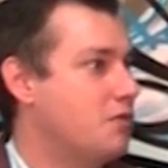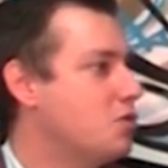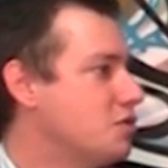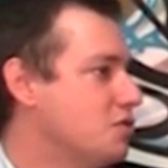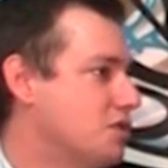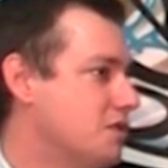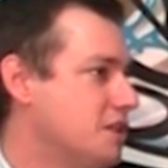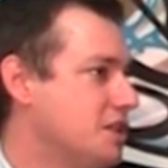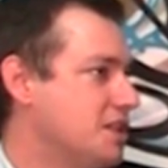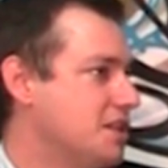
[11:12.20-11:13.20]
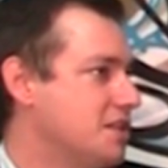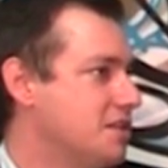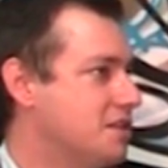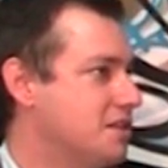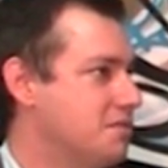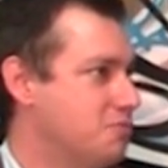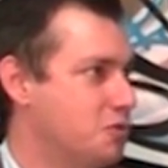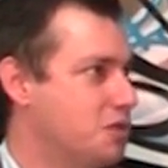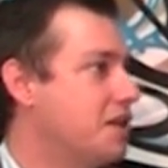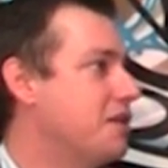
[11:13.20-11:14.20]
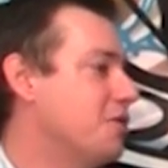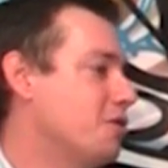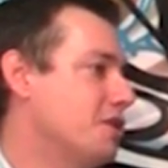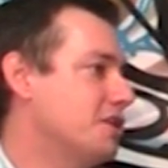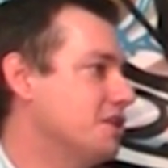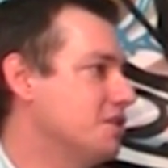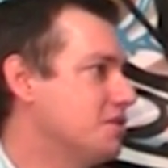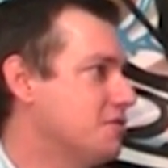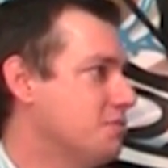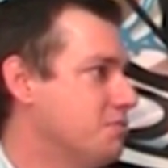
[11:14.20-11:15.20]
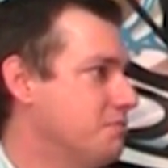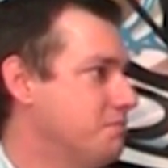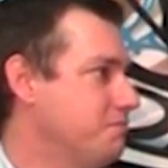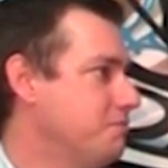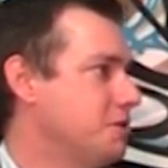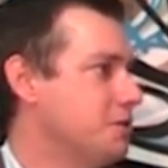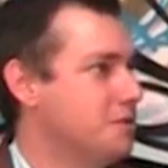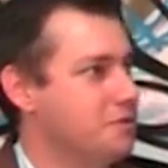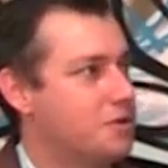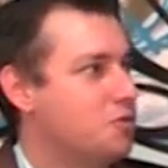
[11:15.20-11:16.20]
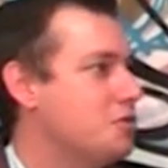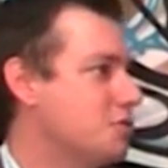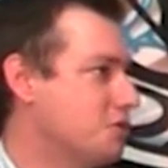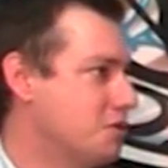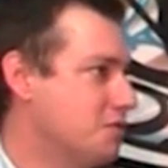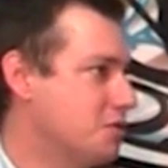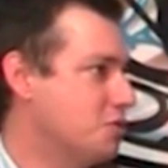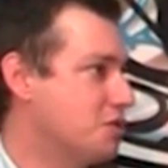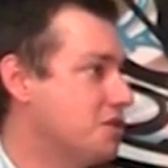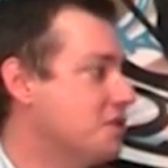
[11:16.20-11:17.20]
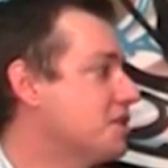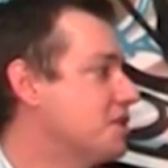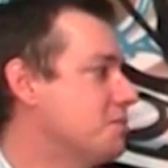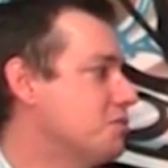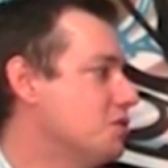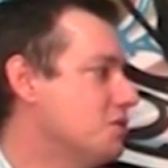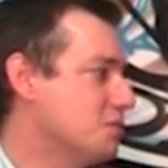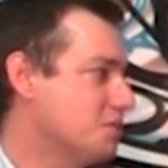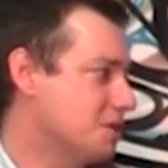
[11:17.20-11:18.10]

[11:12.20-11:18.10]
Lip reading: all sorts of ideas and will get their ideas from, you know, all sorts of sources except Muslim.